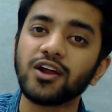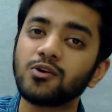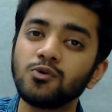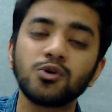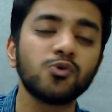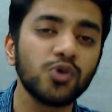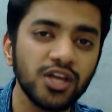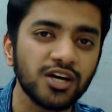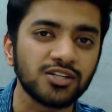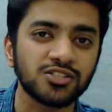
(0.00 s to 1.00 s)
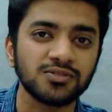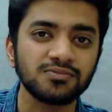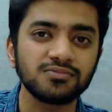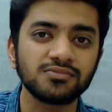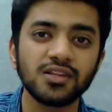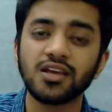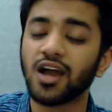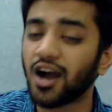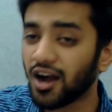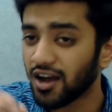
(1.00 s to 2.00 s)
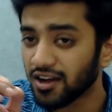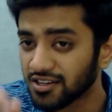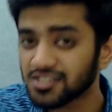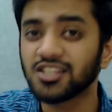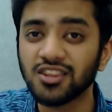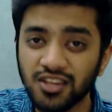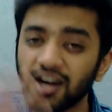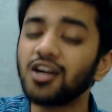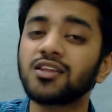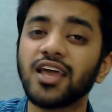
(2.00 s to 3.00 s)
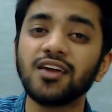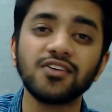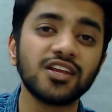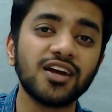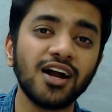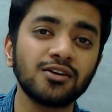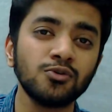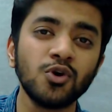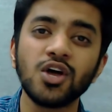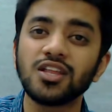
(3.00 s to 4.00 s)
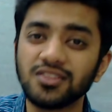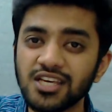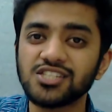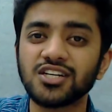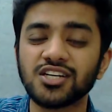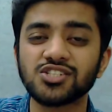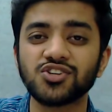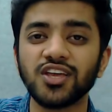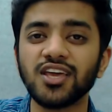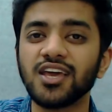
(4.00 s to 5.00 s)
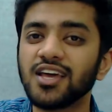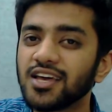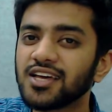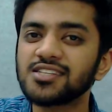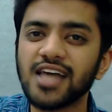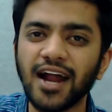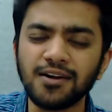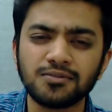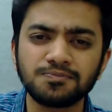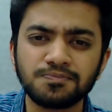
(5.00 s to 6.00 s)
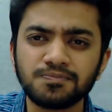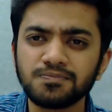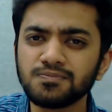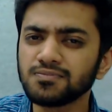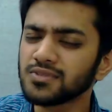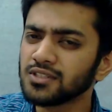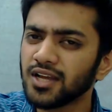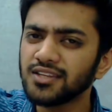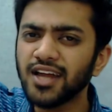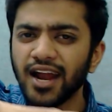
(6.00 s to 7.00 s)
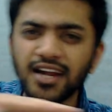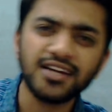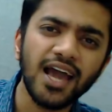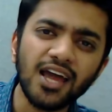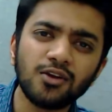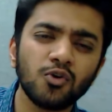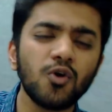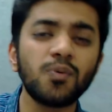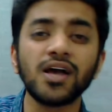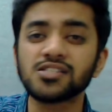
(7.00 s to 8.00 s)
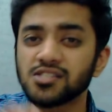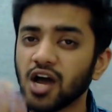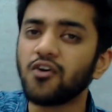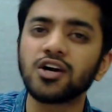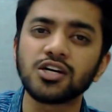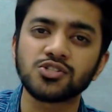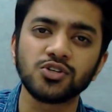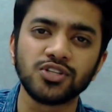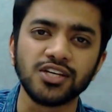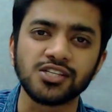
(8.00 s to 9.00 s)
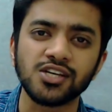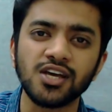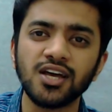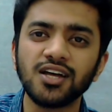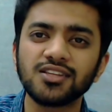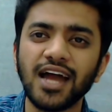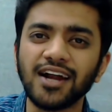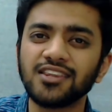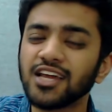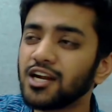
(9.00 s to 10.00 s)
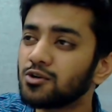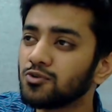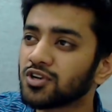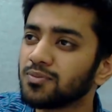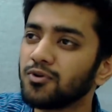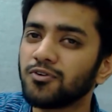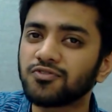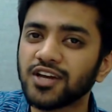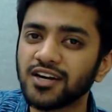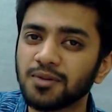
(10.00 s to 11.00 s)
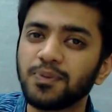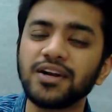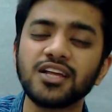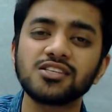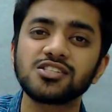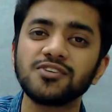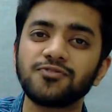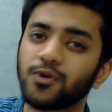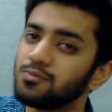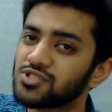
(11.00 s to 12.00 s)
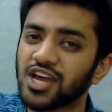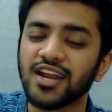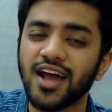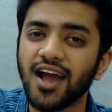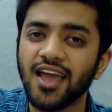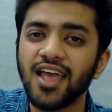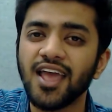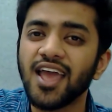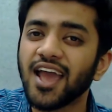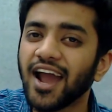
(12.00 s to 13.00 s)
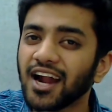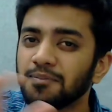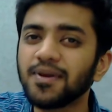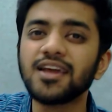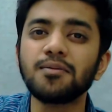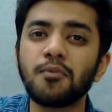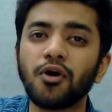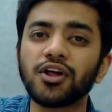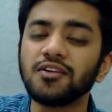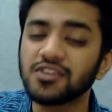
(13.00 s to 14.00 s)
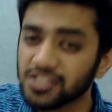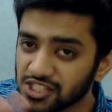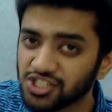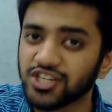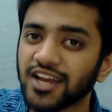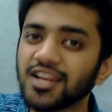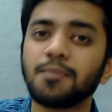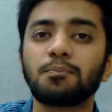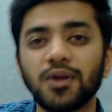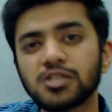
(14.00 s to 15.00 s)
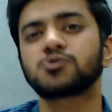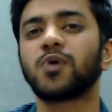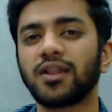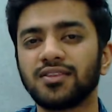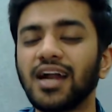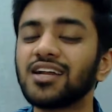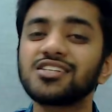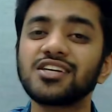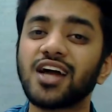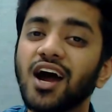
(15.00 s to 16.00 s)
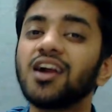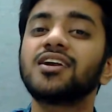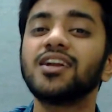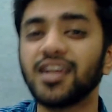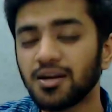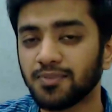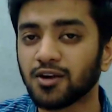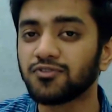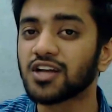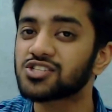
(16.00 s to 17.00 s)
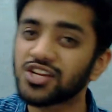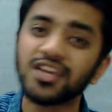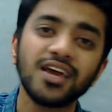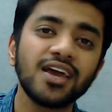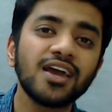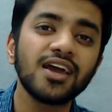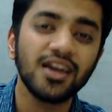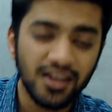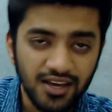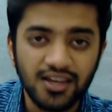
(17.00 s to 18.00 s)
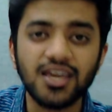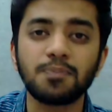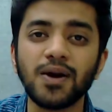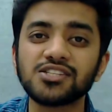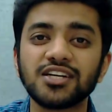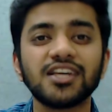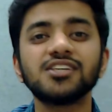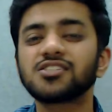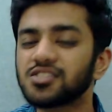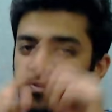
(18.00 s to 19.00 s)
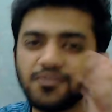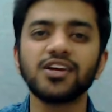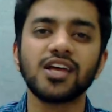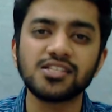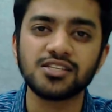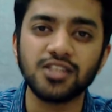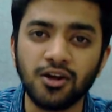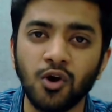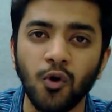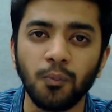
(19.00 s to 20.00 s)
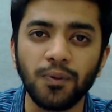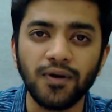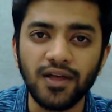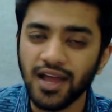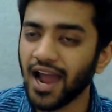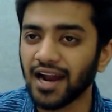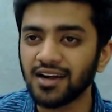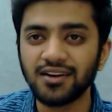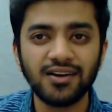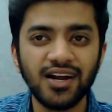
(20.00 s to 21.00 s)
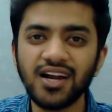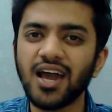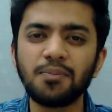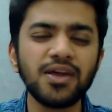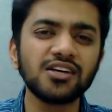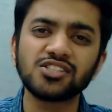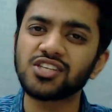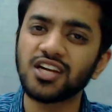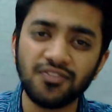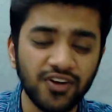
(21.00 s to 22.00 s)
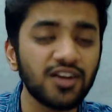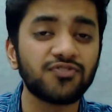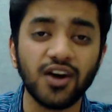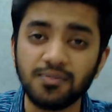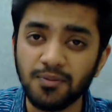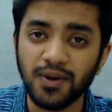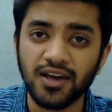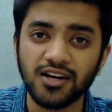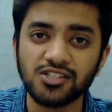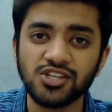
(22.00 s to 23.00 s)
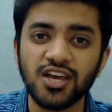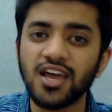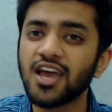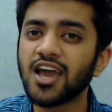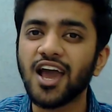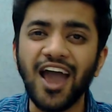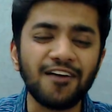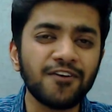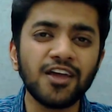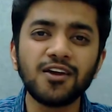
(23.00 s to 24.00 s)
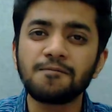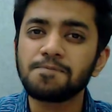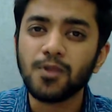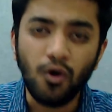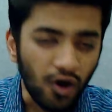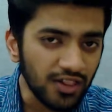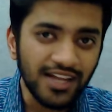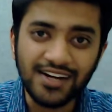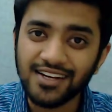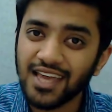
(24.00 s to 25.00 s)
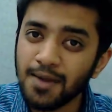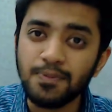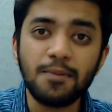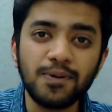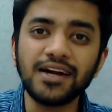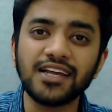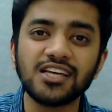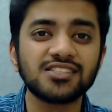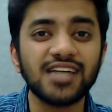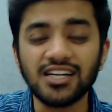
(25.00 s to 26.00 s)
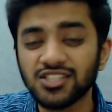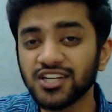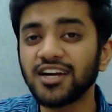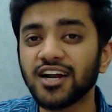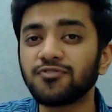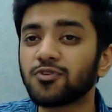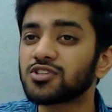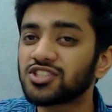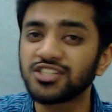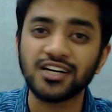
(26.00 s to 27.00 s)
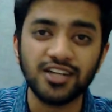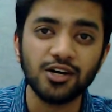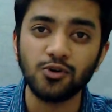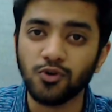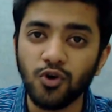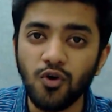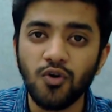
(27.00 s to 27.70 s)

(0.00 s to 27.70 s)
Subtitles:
to 2 years. The third thing with regard to this industry is that the entire globe has now understood this, that they need to remove their dependency from China and make a model which is China plus one, that is an alternate manufacturing capacity somewhere else in the globe. And India being a significant pharma players, having all that capabilities that's needed for the sector to grow,